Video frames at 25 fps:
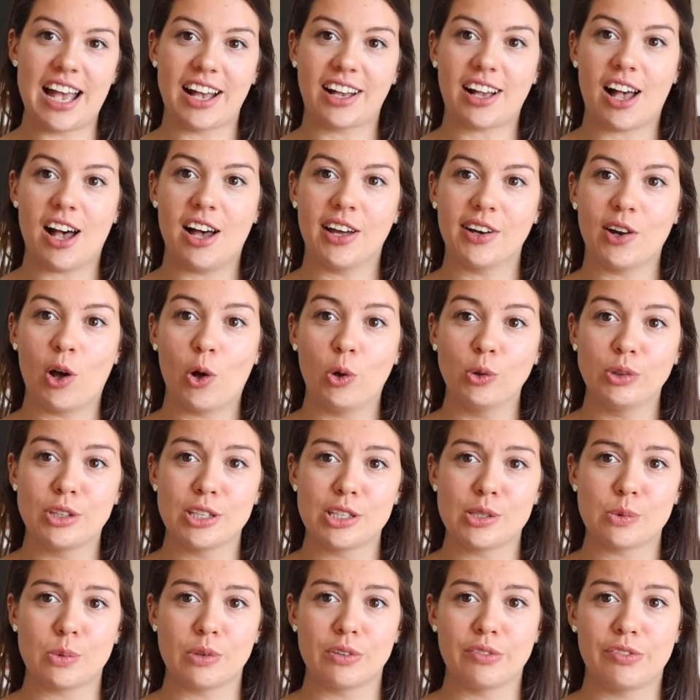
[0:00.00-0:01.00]
I can't hold
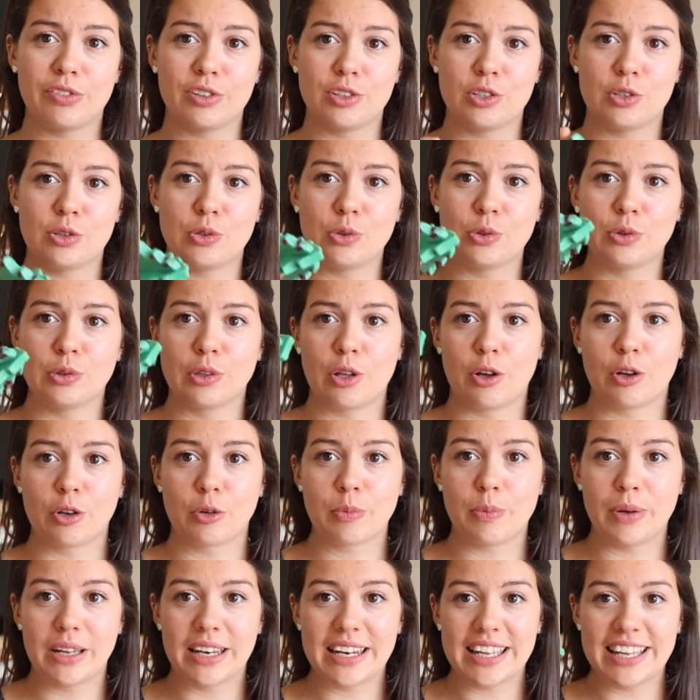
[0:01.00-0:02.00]
this one for too
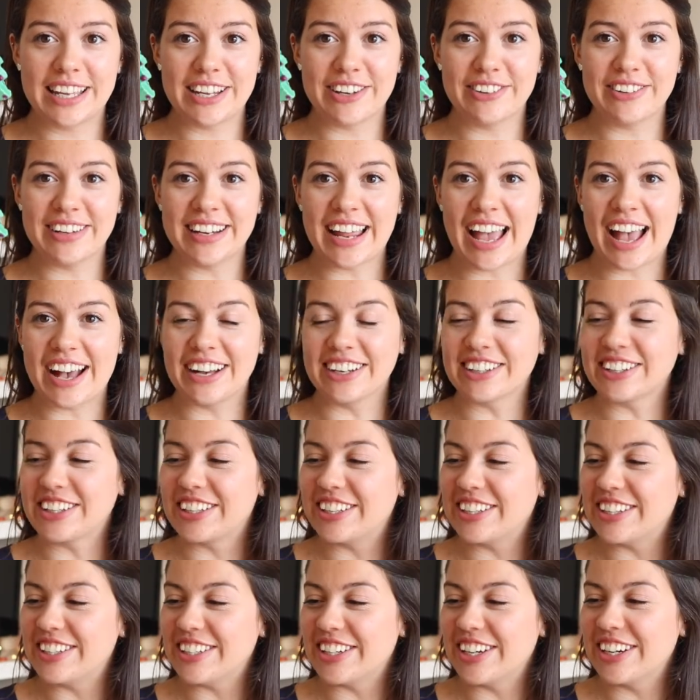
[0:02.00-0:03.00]
long, but here it, how
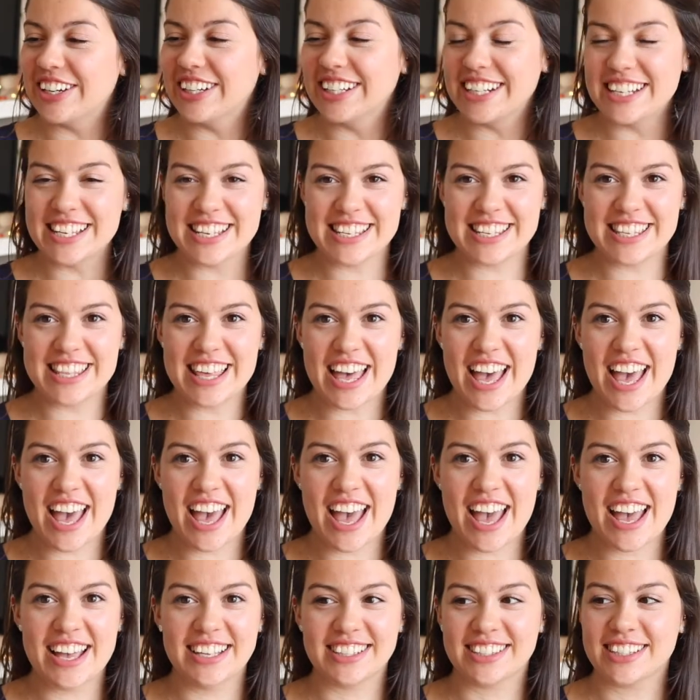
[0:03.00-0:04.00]
cute is
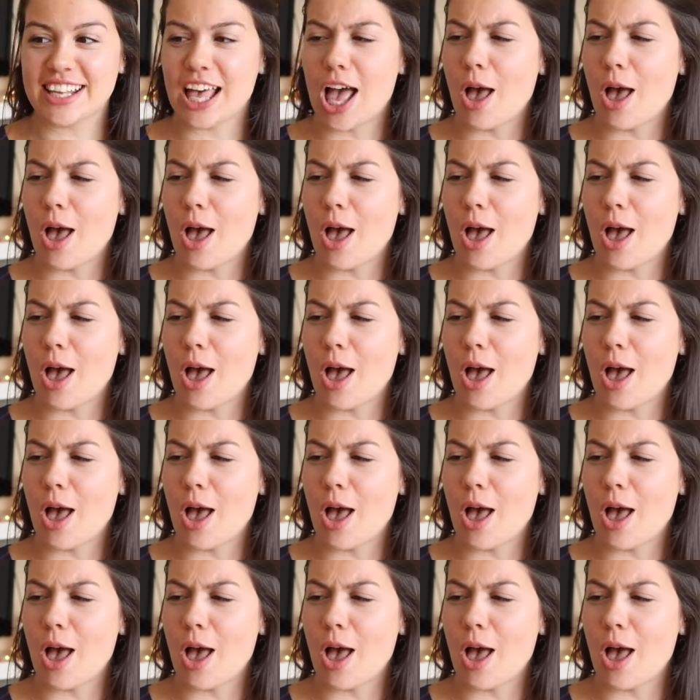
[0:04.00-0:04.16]
this?